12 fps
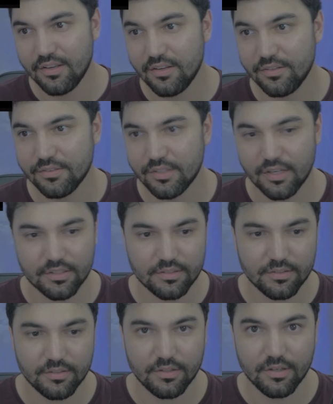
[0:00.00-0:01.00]
Who's
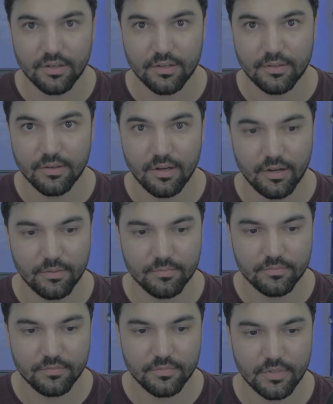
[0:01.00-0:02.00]
next? All right, I
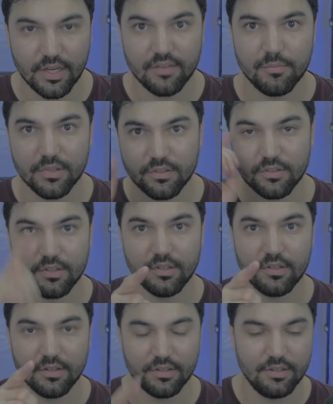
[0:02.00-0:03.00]
haven't been looking.
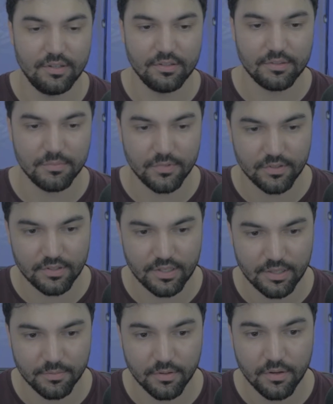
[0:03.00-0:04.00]
I'll look more at the
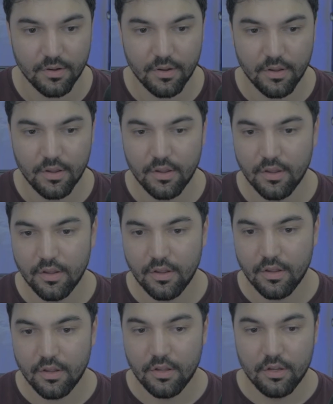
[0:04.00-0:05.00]
camera.
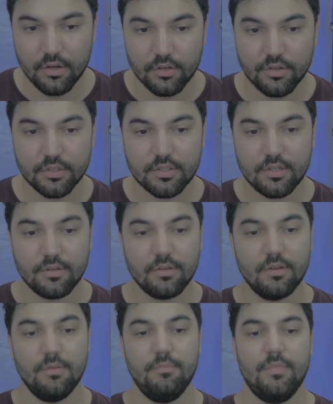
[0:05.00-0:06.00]
Christian
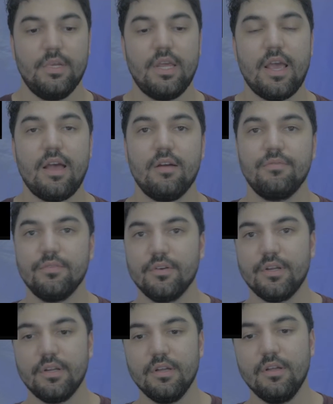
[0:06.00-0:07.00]

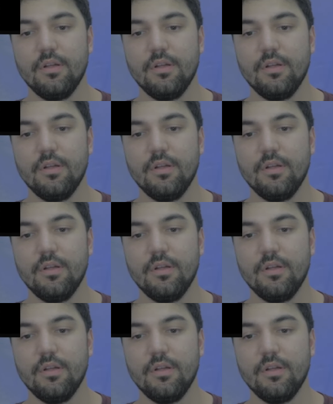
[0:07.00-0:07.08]
McCaffrey.